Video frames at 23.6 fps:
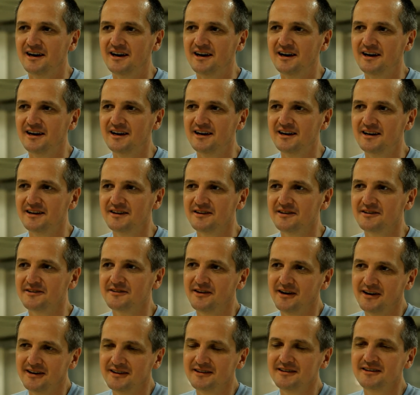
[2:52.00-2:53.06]
And
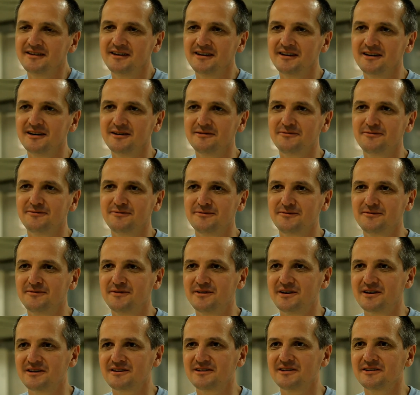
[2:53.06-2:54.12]
then they have
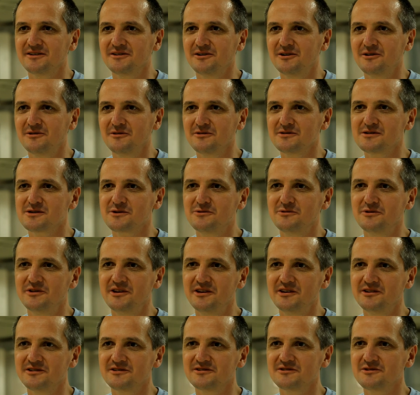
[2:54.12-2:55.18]
nearly the whole school
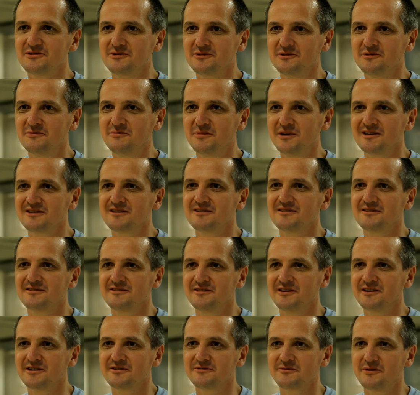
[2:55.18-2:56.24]
year to build
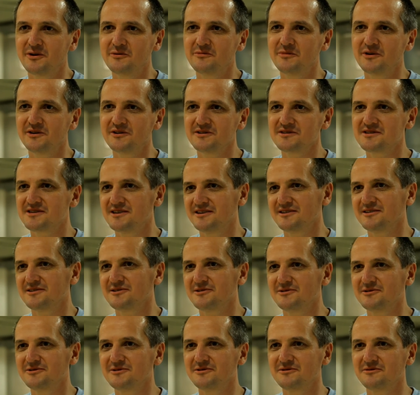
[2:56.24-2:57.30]
their robots and
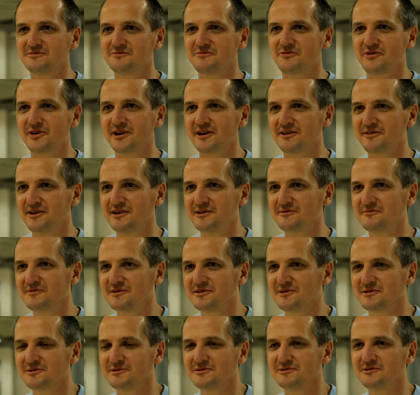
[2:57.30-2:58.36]
to bring them
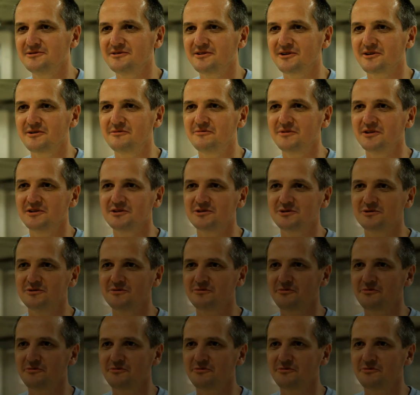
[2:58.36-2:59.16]
to the competition in